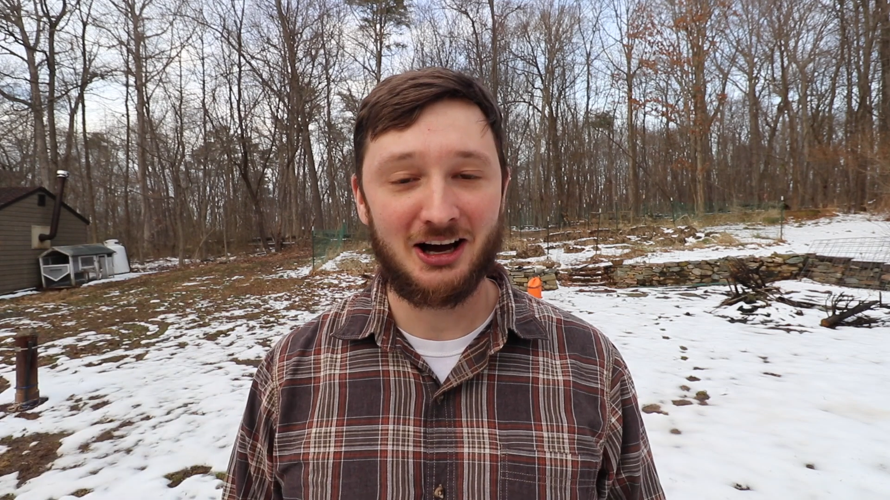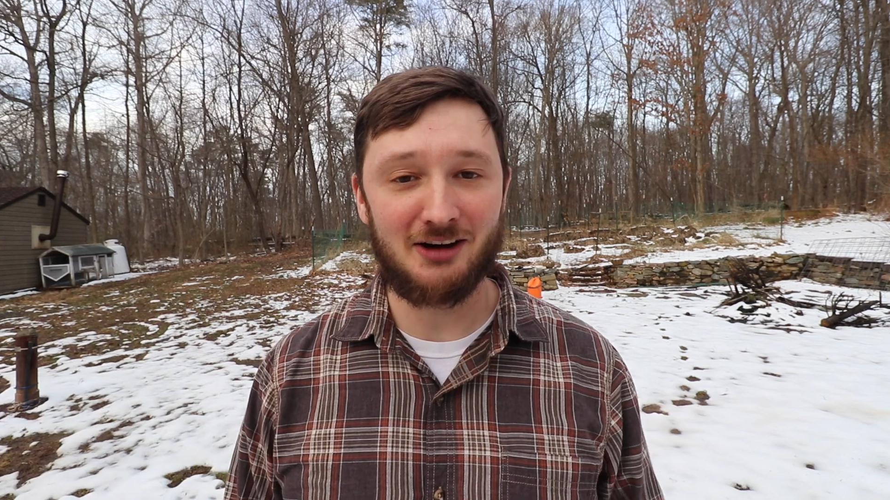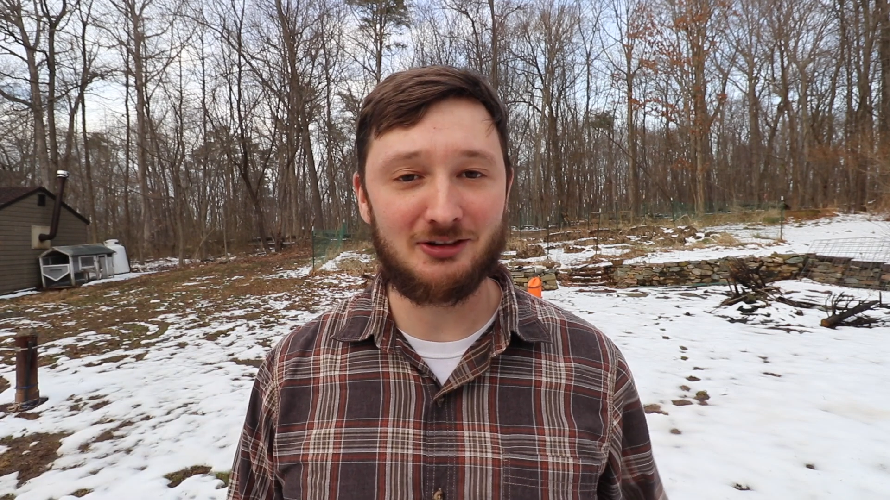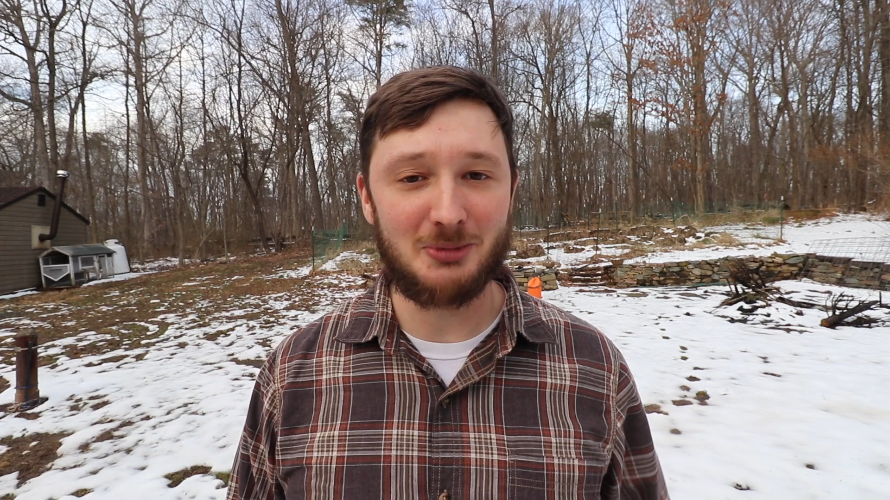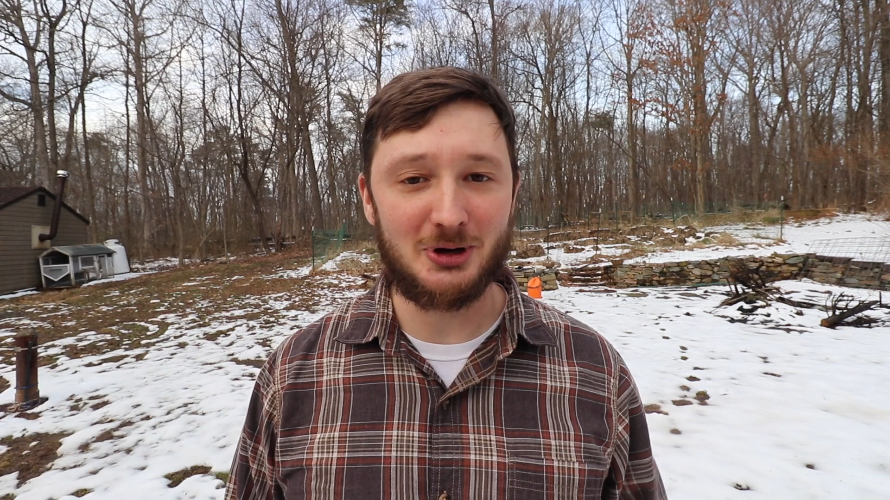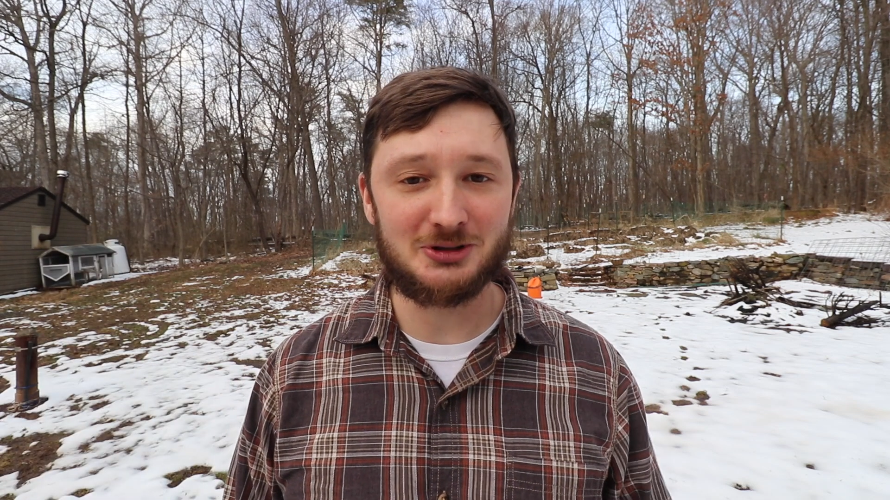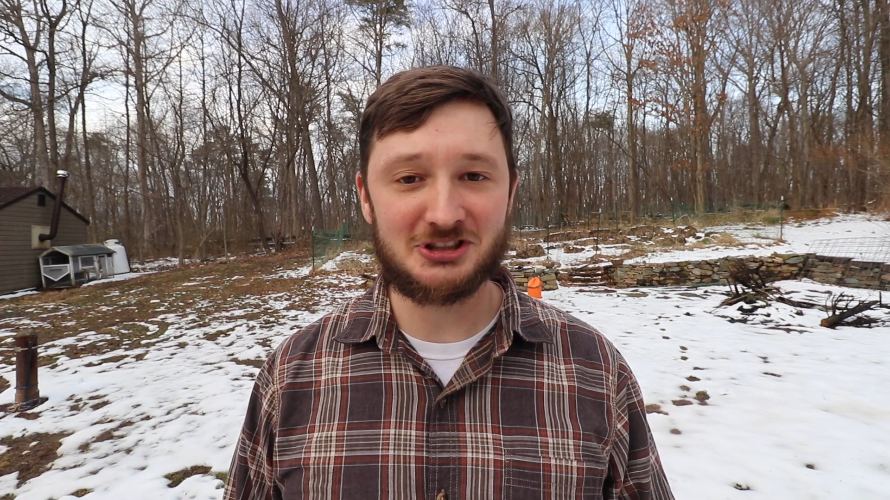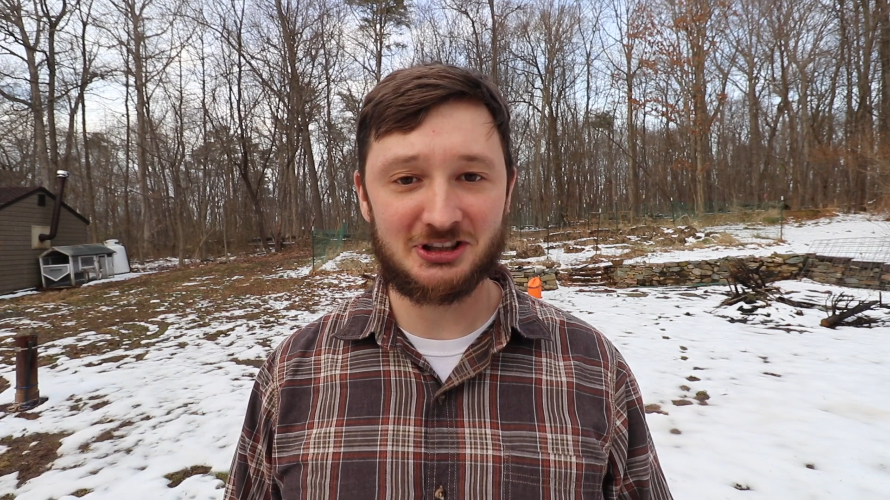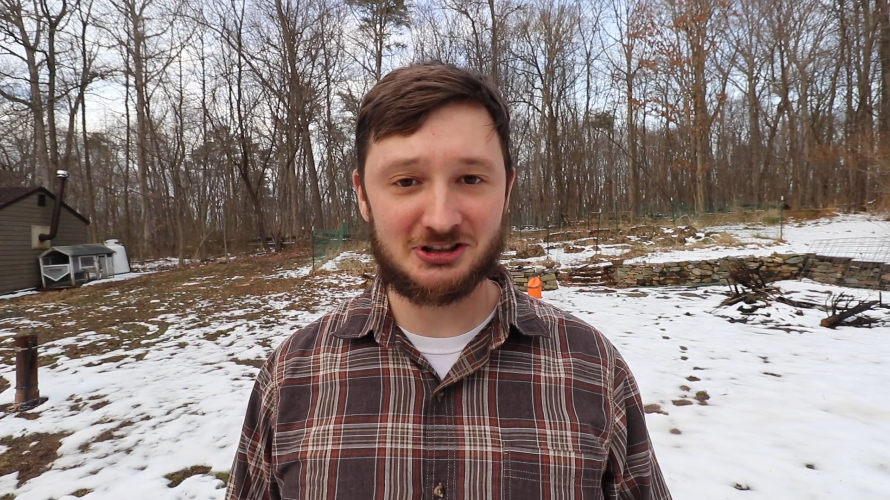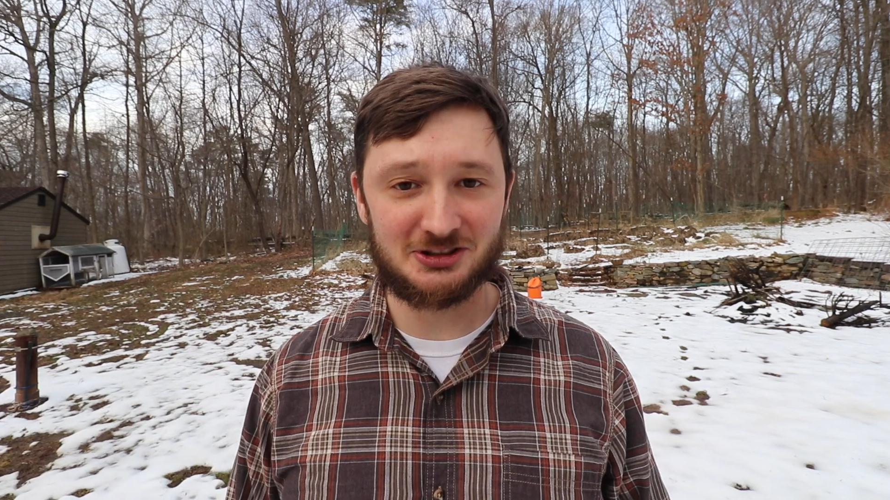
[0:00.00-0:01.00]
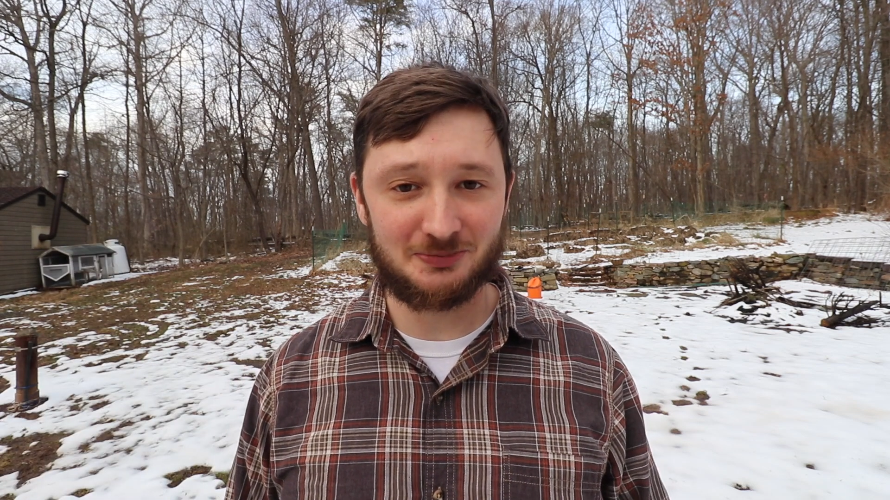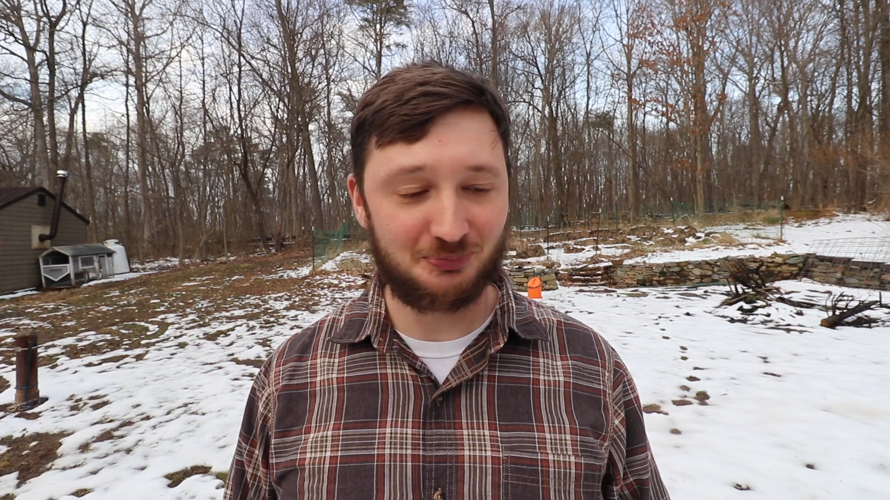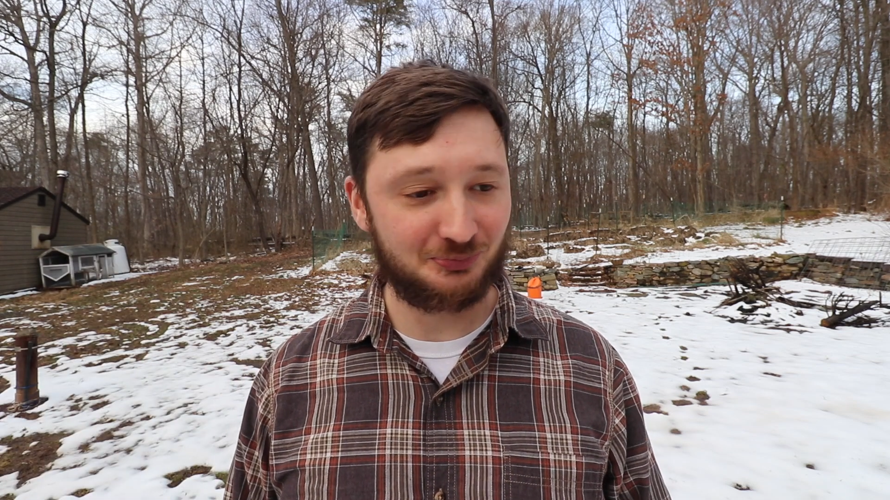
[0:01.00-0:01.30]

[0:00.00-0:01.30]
of emotions.